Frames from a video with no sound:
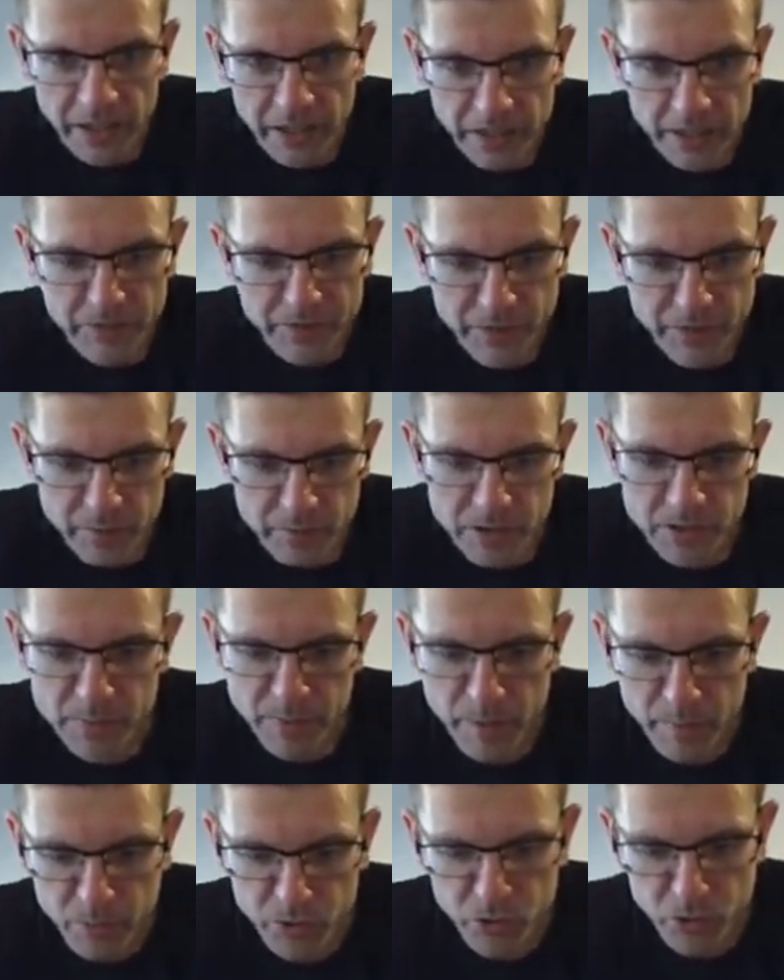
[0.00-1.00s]
if there was
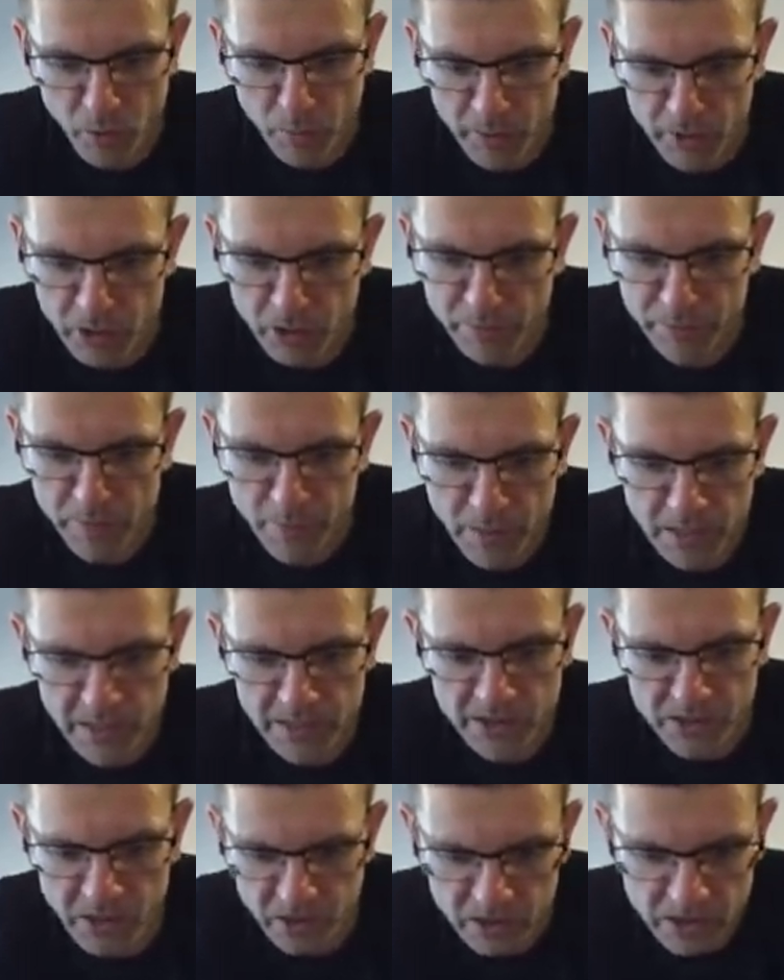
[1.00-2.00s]
people dropping off the
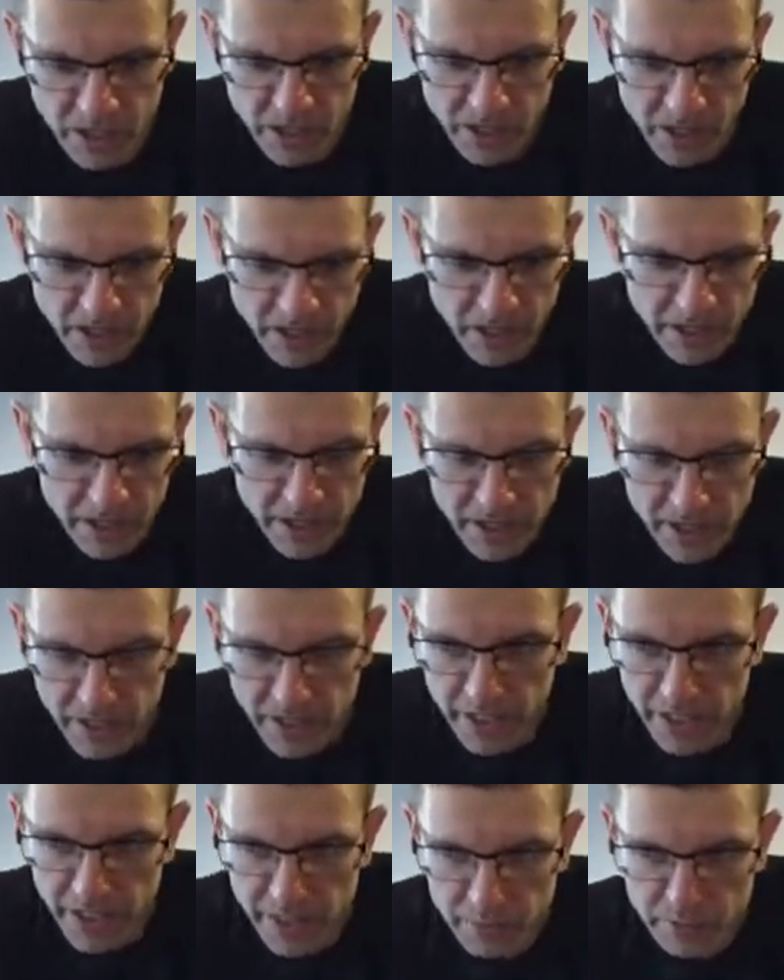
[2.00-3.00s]
peloton,
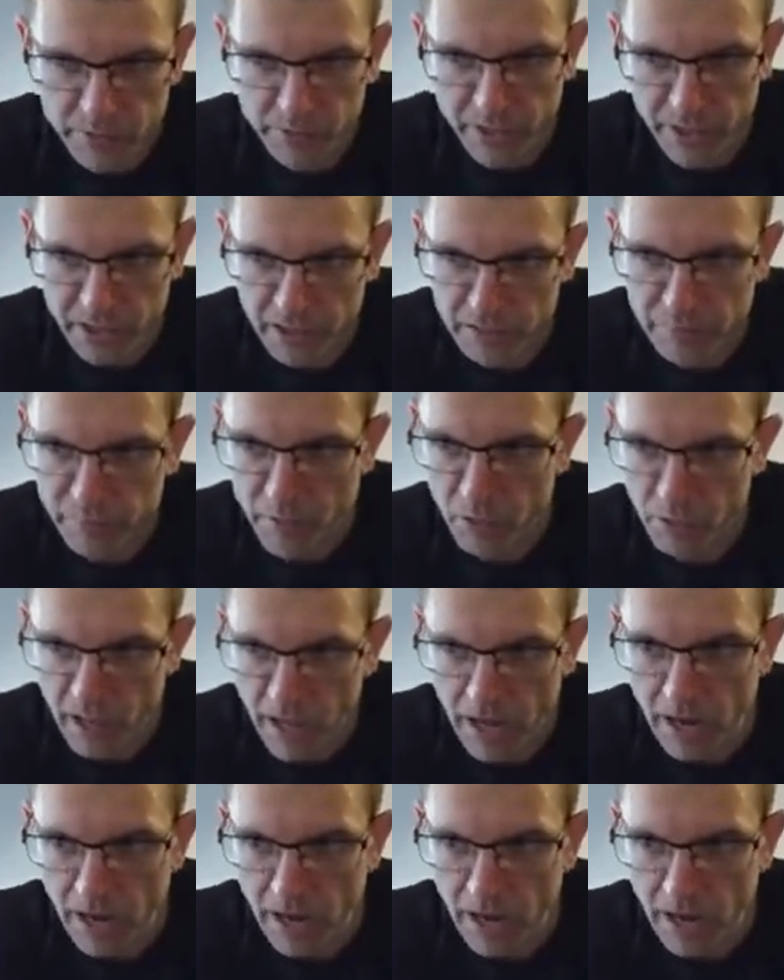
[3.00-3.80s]
it would quickly fill that